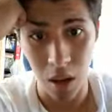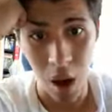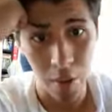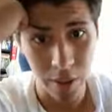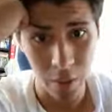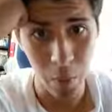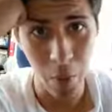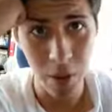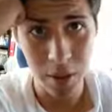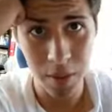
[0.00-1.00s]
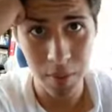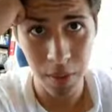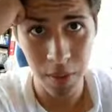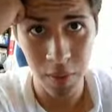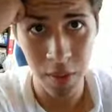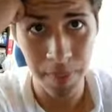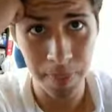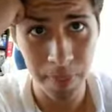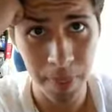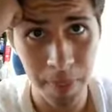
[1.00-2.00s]
how it works, both of them,
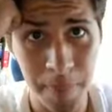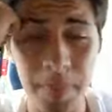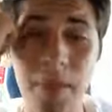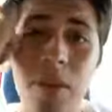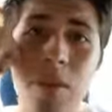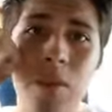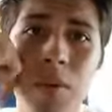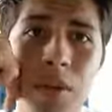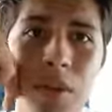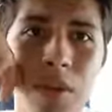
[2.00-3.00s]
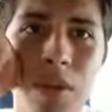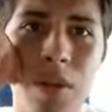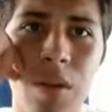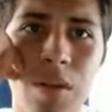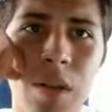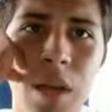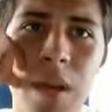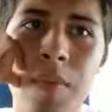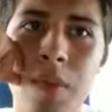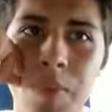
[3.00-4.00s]
to be sure to include the
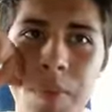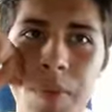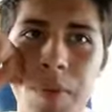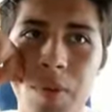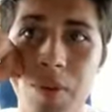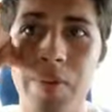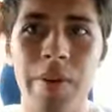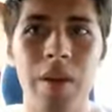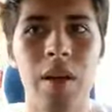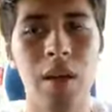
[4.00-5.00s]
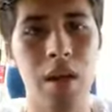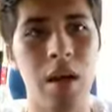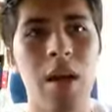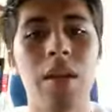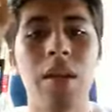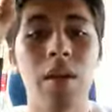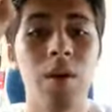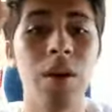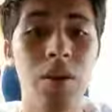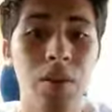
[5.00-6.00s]
names of people who began and the
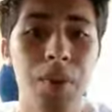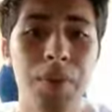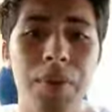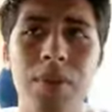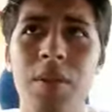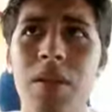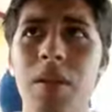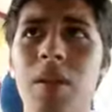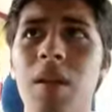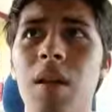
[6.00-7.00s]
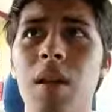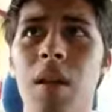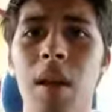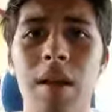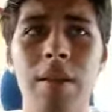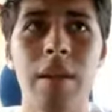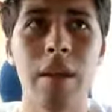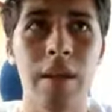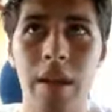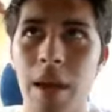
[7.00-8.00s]
one who proposed them, like
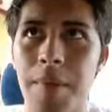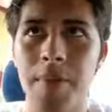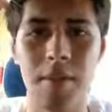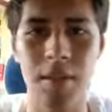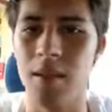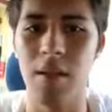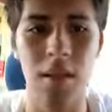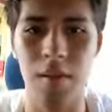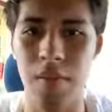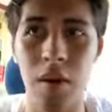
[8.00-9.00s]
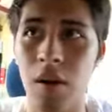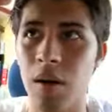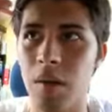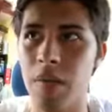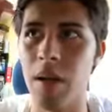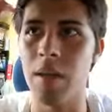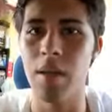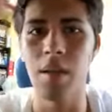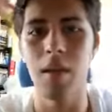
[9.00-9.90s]
the heads of all of that.